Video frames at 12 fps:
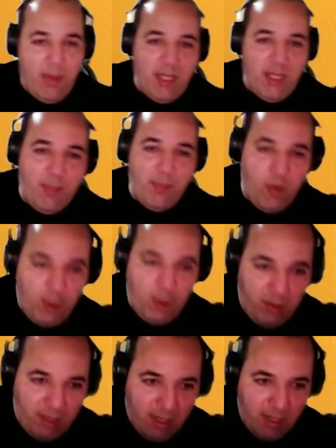the
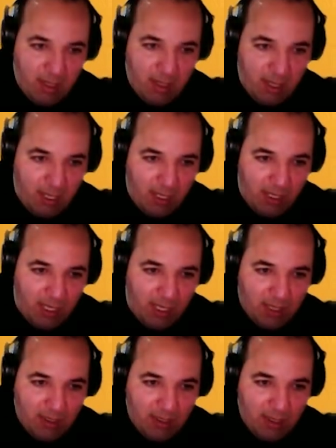purpose is
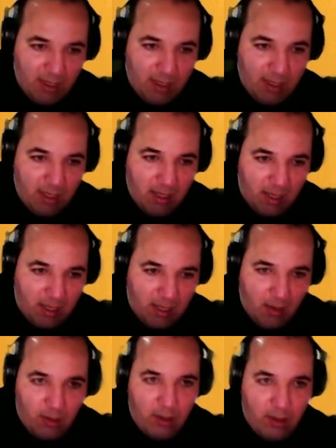here.
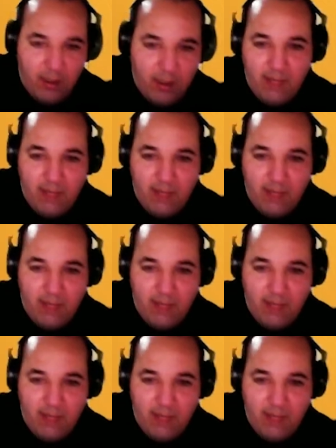Oh, sorry.